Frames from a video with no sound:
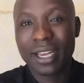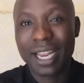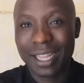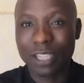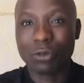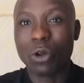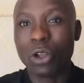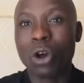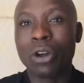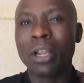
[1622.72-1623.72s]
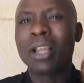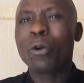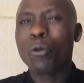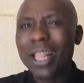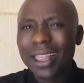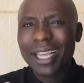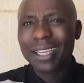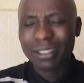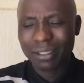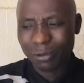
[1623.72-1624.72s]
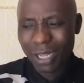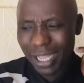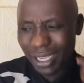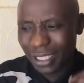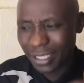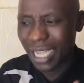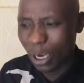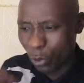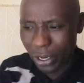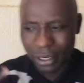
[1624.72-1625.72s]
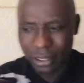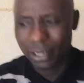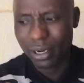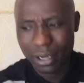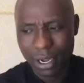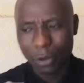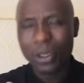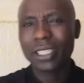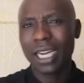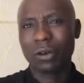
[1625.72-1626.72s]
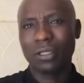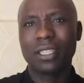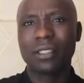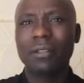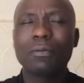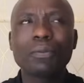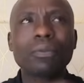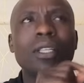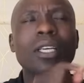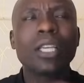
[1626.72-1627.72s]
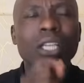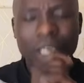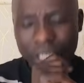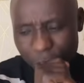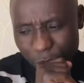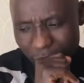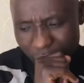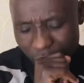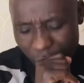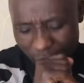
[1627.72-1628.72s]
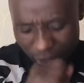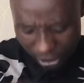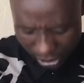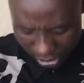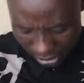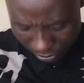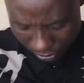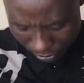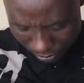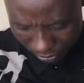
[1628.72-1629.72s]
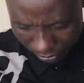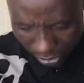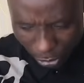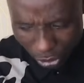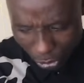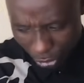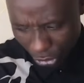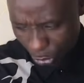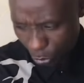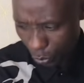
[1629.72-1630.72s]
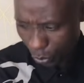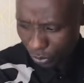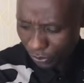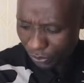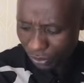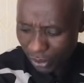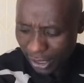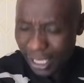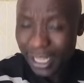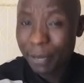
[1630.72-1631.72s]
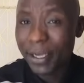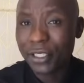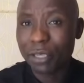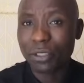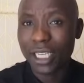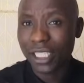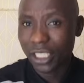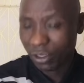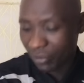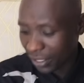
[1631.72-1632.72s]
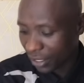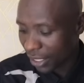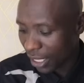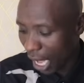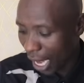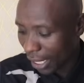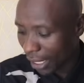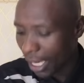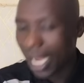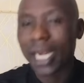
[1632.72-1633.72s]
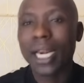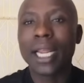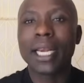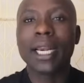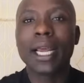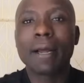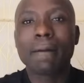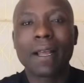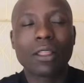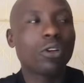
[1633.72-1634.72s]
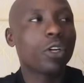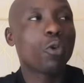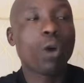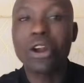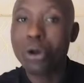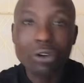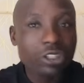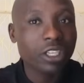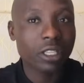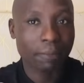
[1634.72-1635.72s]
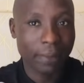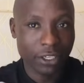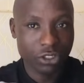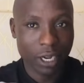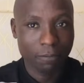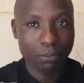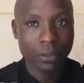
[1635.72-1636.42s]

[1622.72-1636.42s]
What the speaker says: that things were going on. One thing, just a quick turn on this. In 2022, the mainstream churches of SDA, Anglican and Catholic were not in the picture.